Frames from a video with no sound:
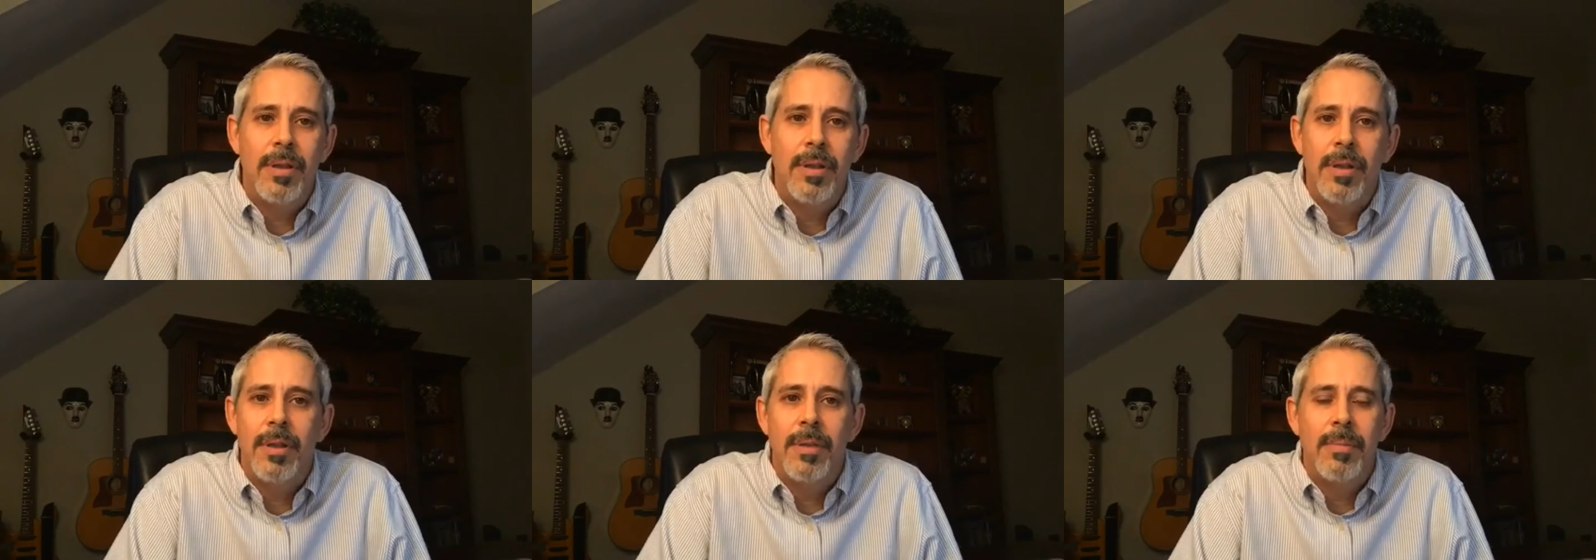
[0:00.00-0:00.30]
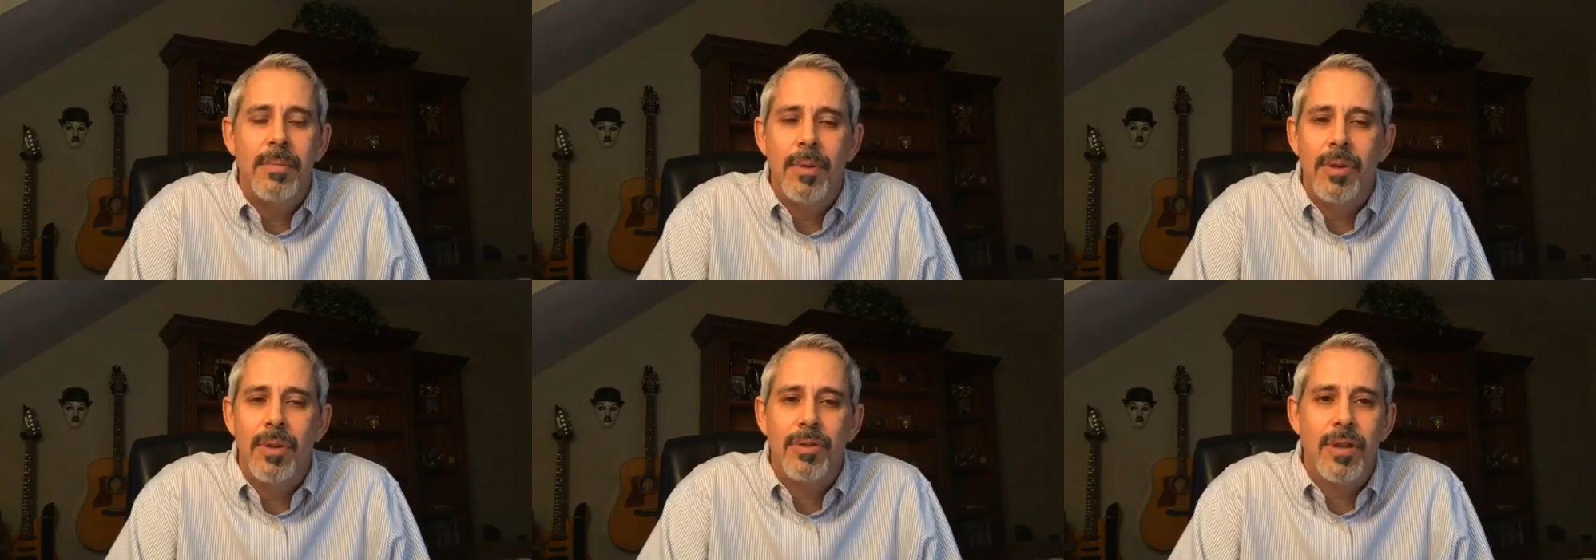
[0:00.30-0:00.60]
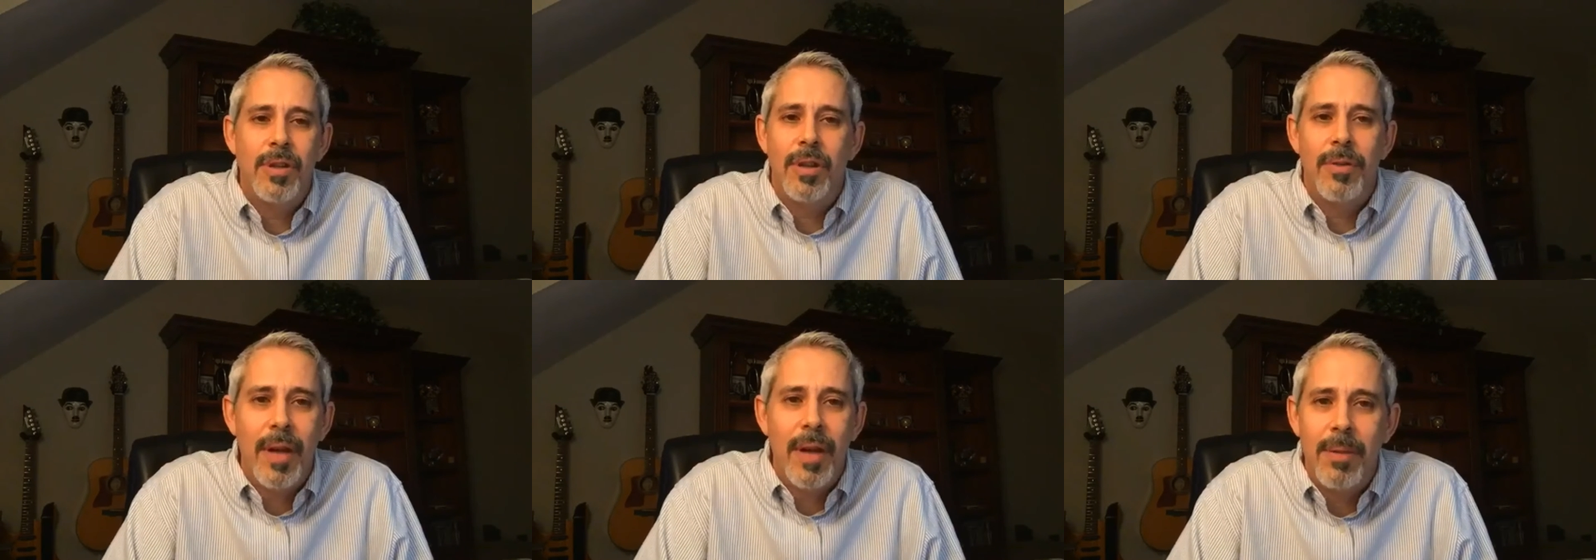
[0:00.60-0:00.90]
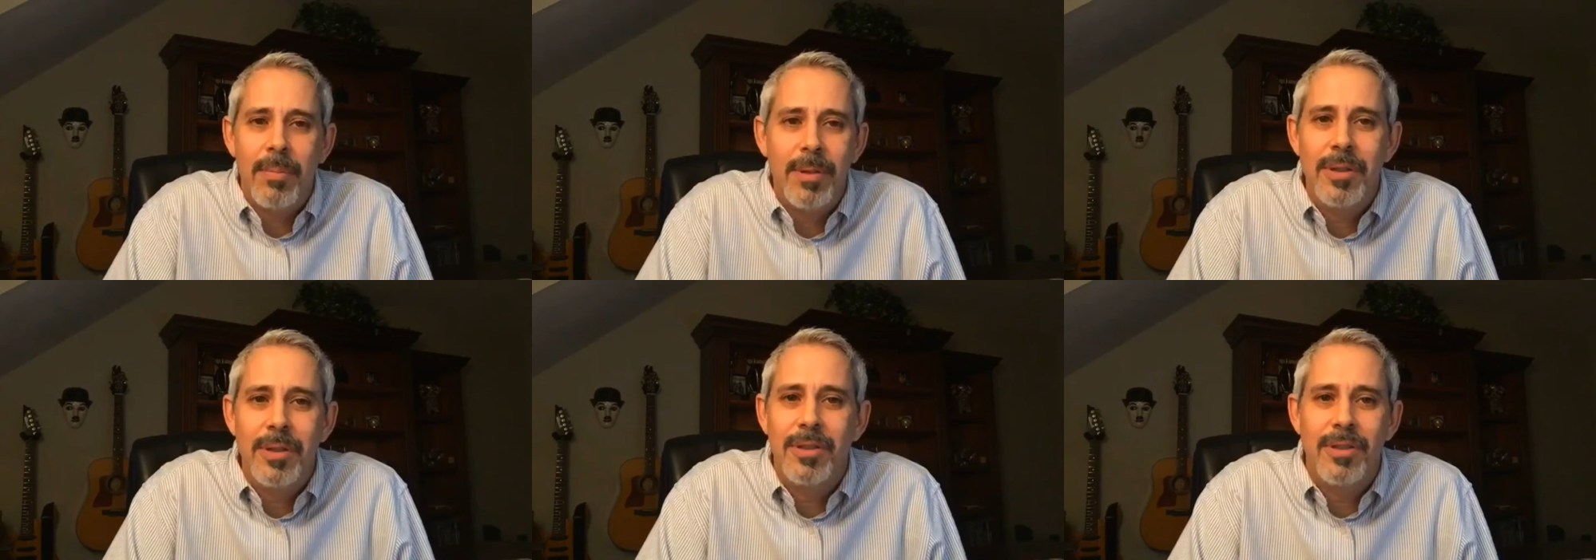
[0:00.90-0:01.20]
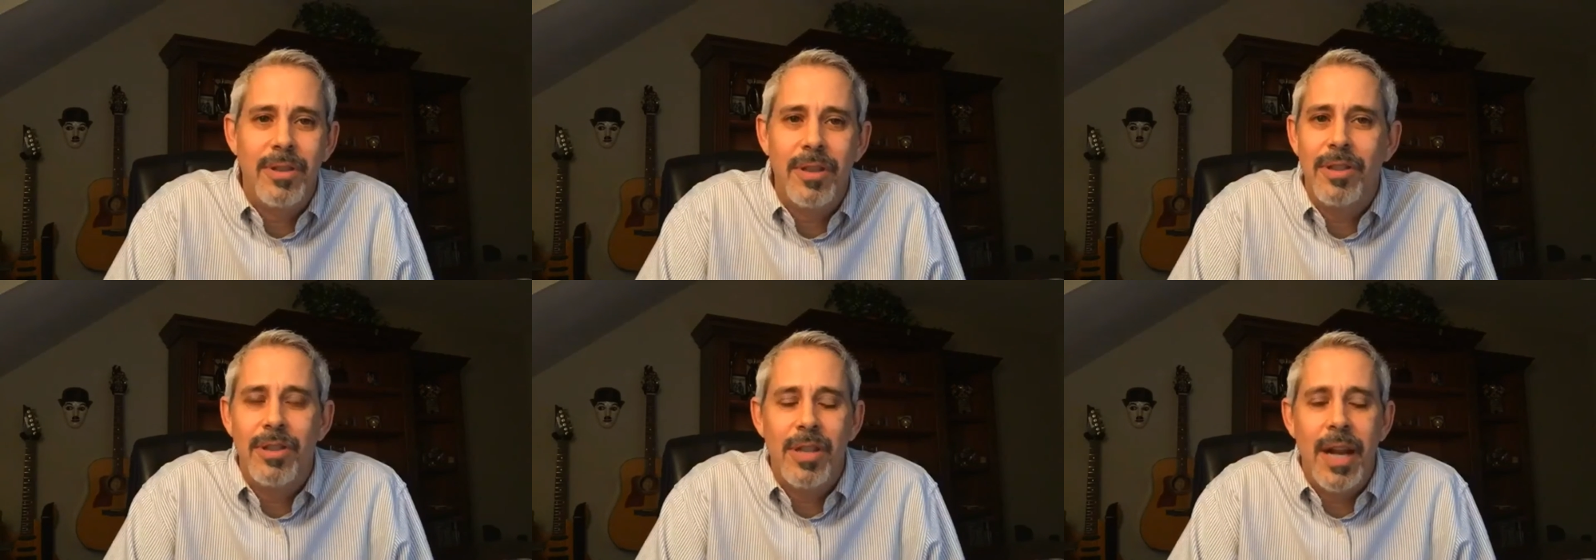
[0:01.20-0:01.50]
the most incredible
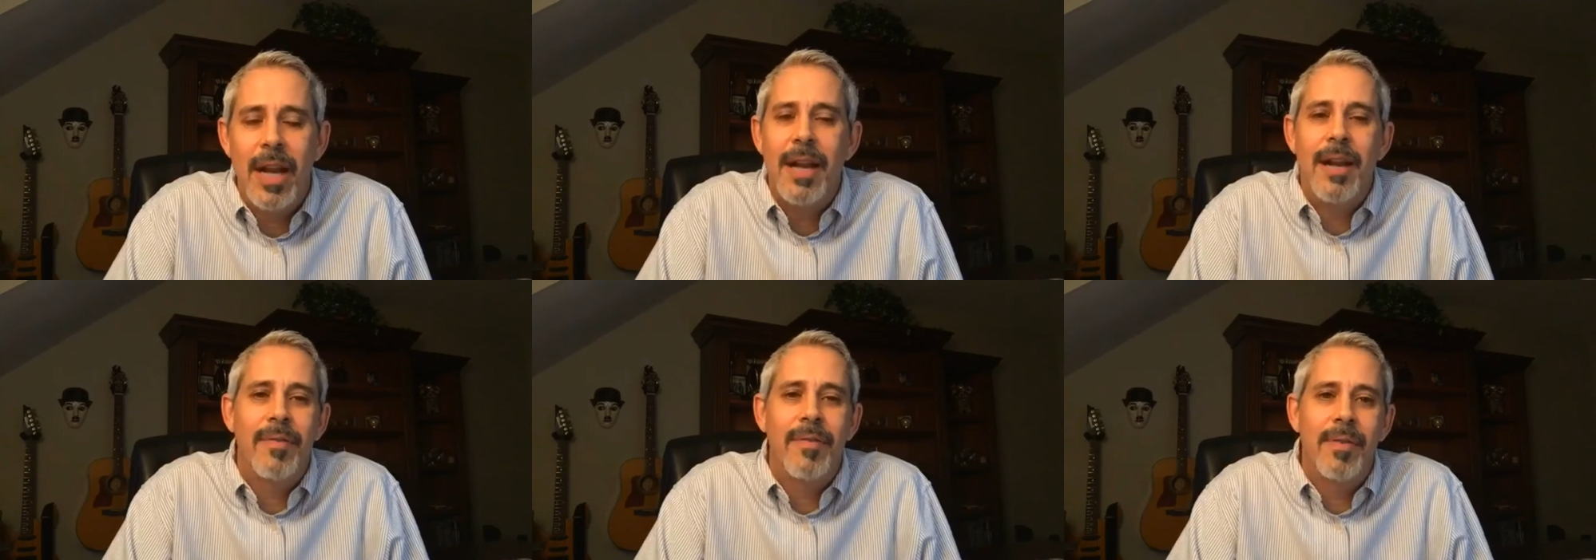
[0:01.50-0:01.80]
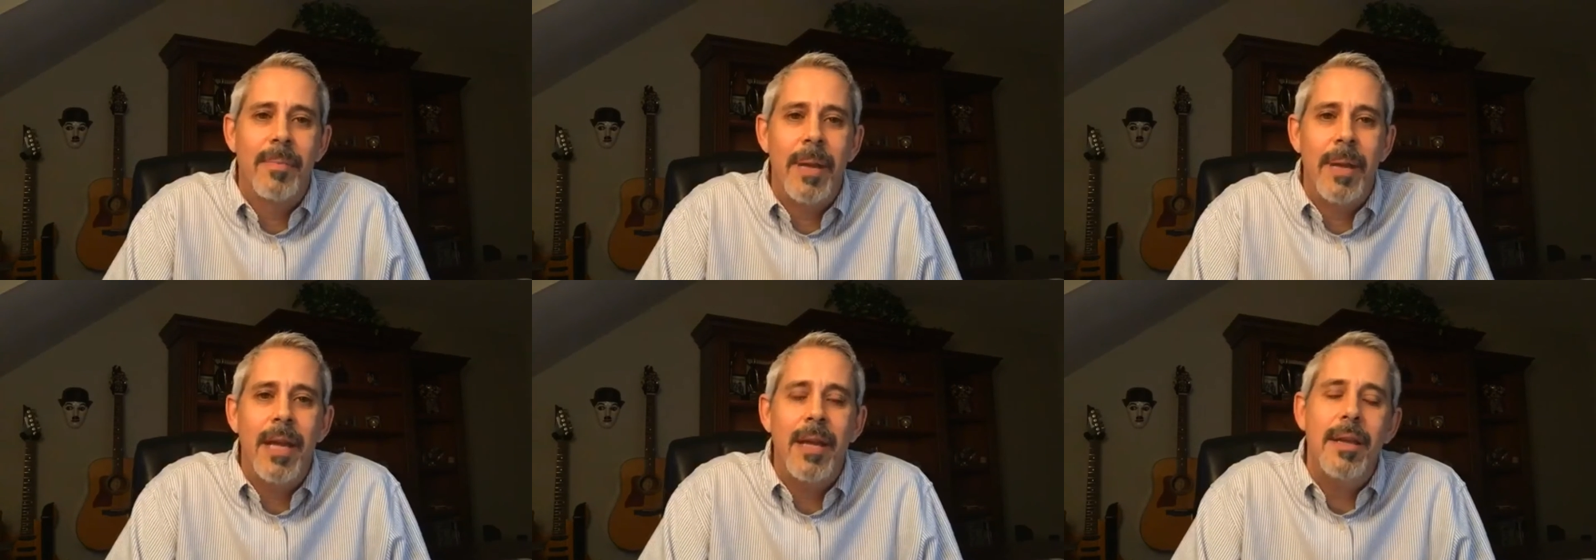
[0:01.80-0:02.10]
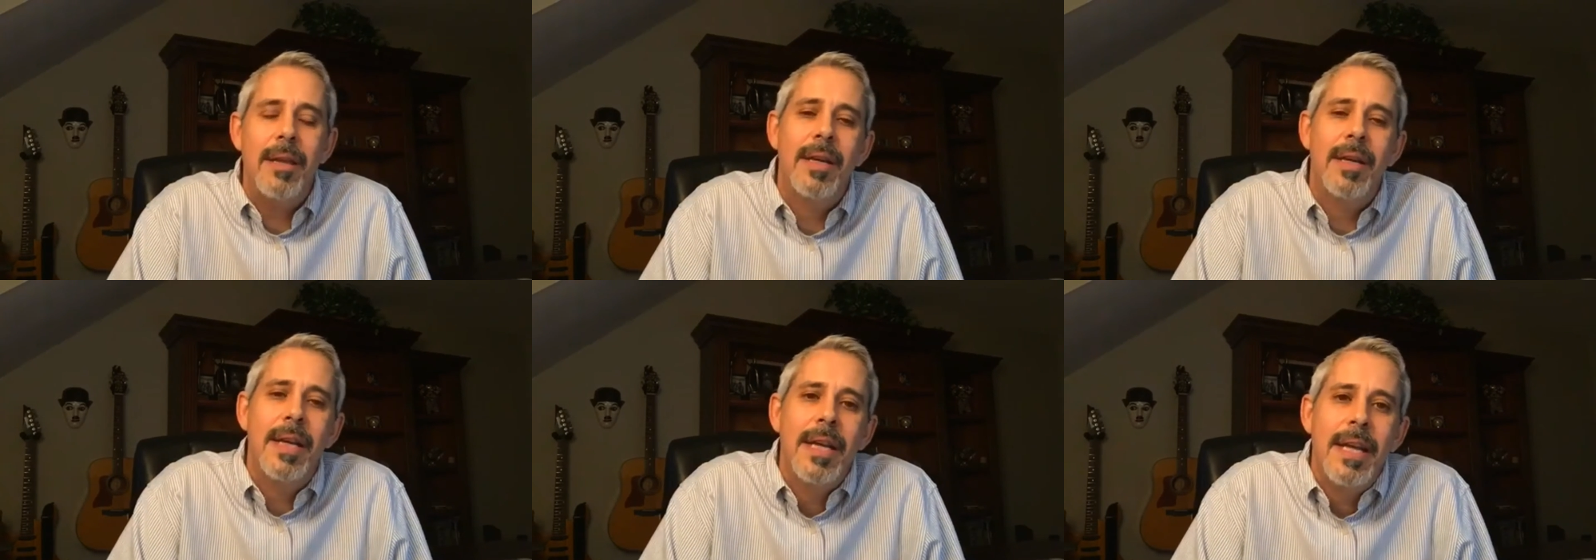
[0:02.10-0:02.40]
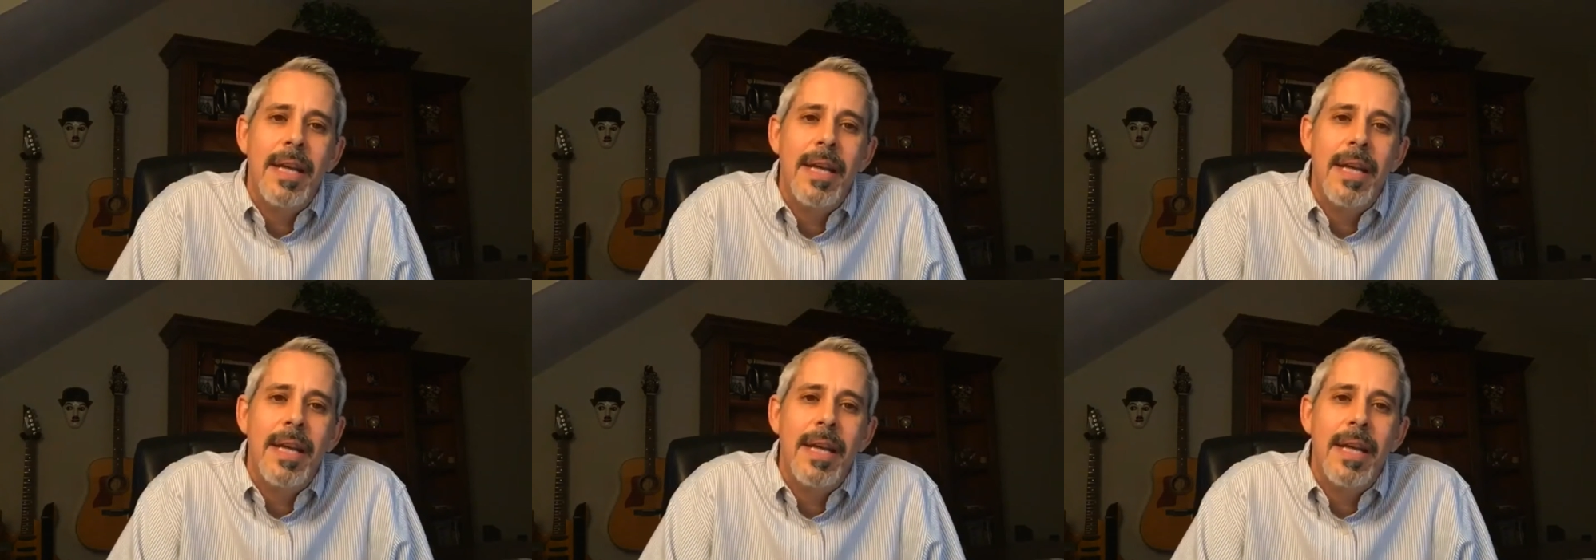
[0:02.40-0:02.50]
decision I ever made.